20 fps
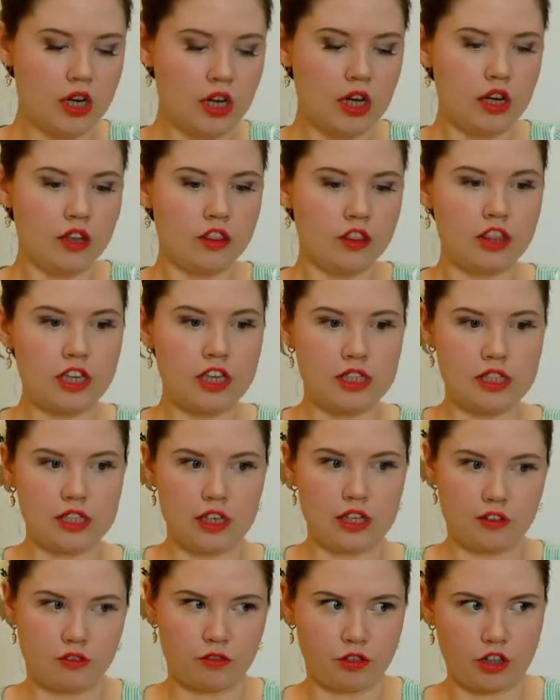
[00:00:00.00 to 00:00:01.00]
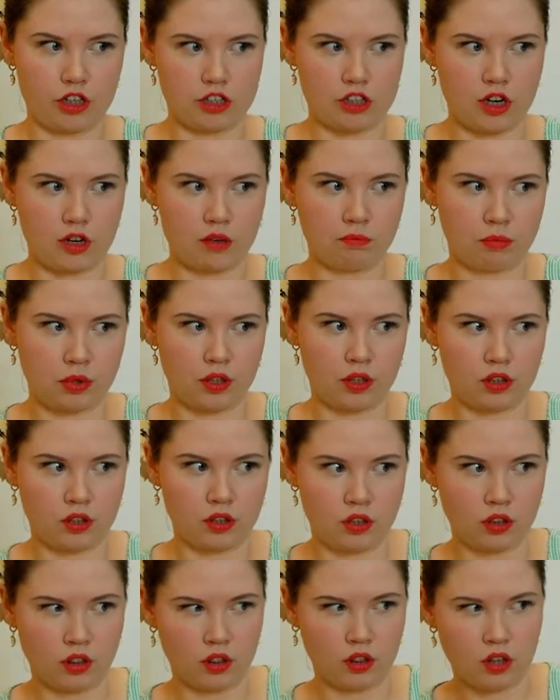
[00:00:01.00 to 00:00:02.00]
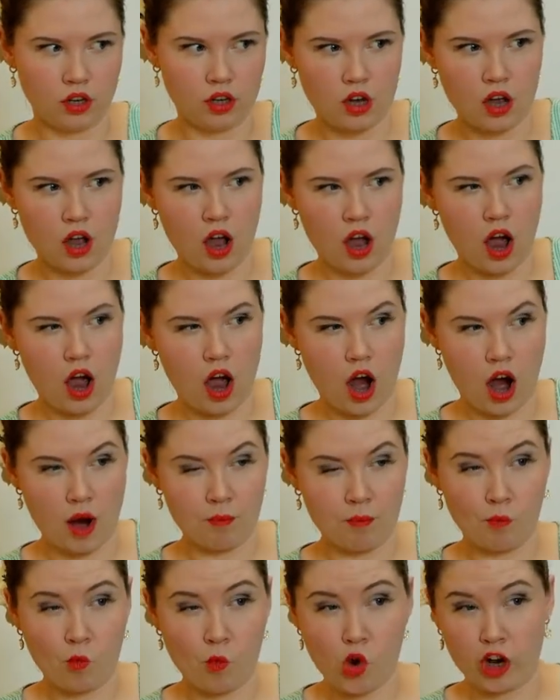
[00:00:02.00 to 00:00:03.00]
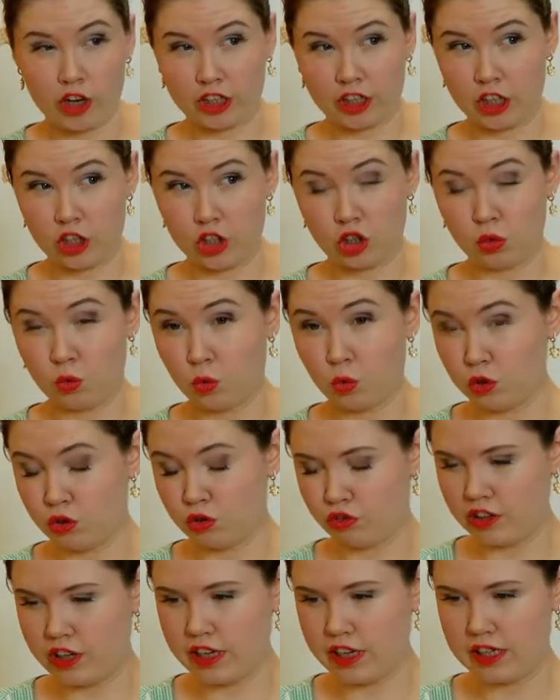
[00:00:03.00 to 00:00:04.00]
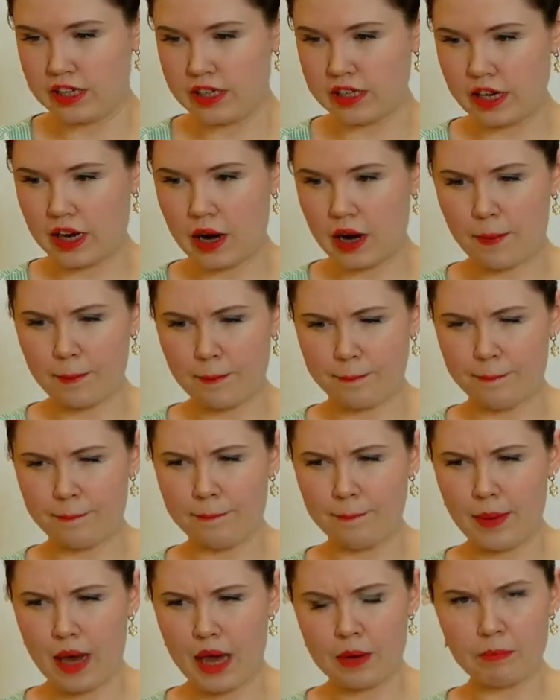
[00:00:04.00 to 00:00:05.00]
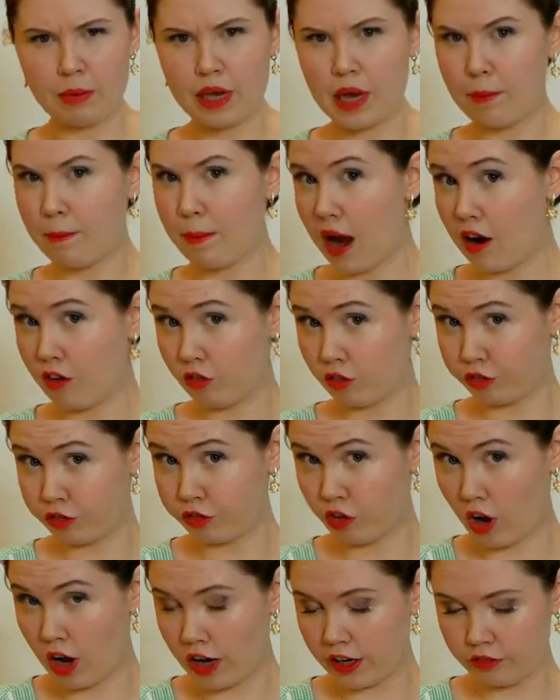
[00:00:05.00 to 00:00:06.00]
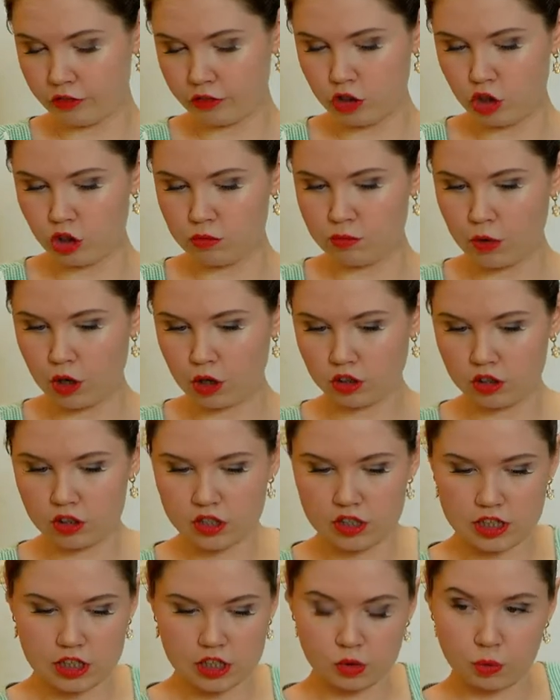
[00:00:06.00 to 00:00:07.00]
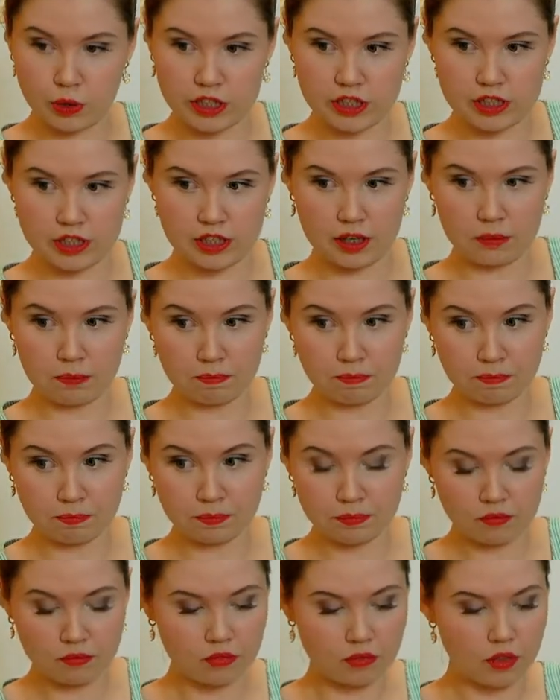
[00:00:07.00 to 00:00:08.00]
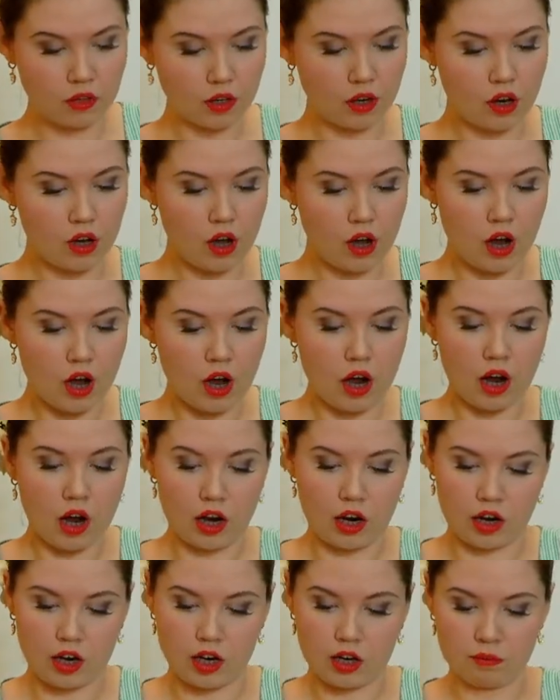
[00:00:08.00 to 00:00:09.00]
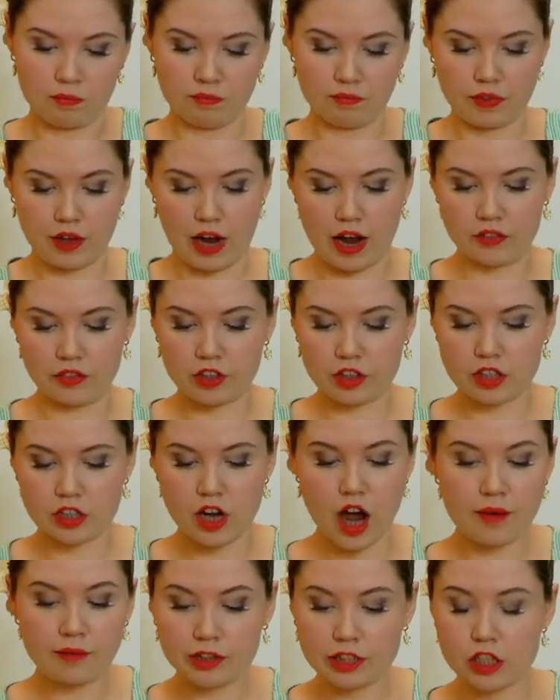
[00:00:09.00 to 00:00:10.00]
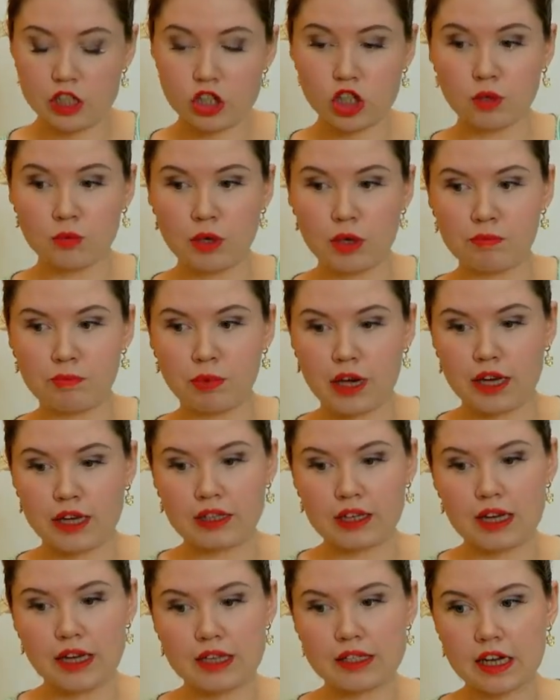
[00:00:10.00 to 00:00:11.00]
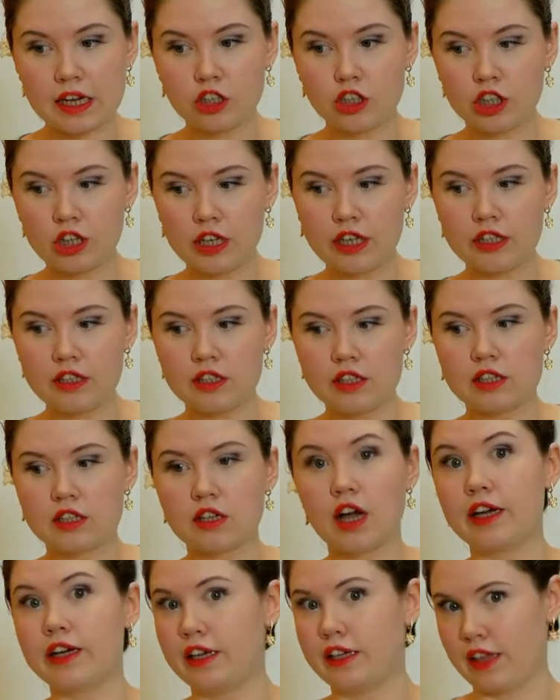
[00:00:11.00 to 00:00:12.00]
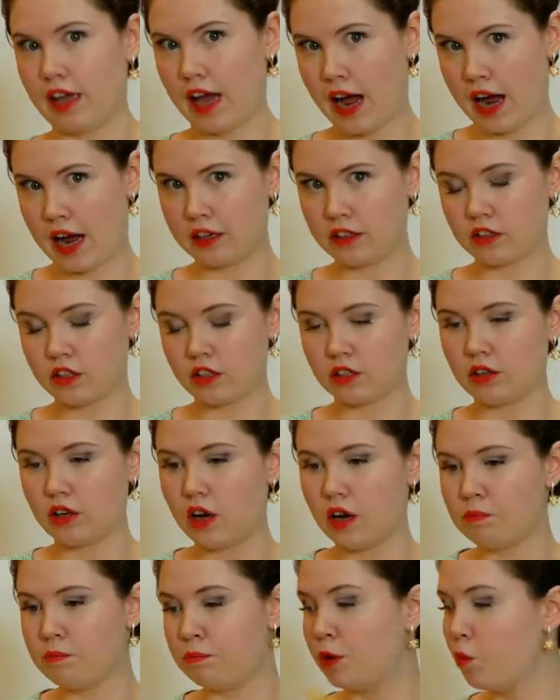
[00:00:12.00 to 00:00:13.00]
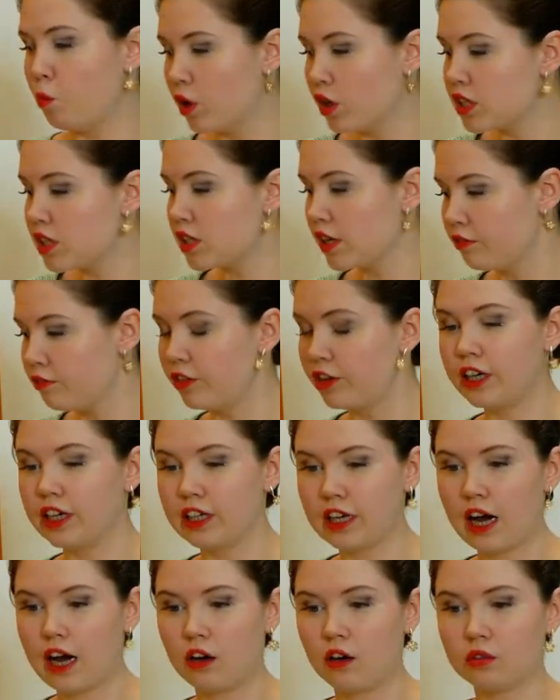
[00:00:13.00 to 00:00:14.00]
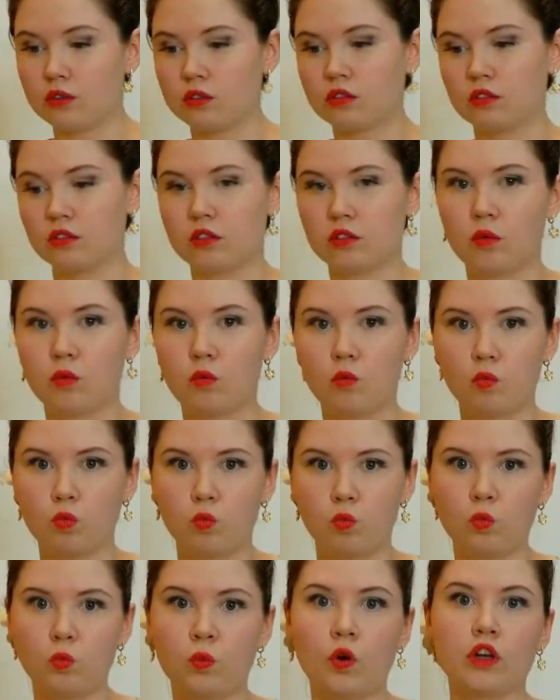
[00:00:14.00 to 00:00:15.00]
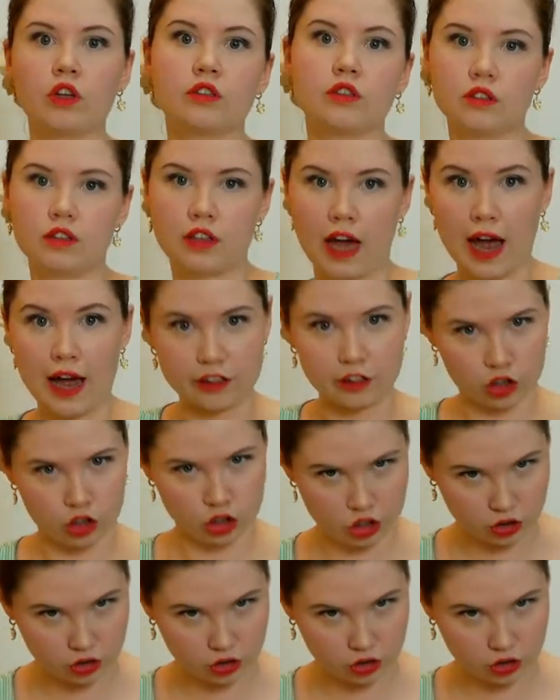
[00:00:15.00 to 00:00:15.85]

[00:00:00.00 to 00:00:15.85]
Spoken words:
this year, for example, I'm working towards releasing maybe about 5 new models this winter. And the time-consuming bit is actually designing the hat. But once I've figured out what the hat should look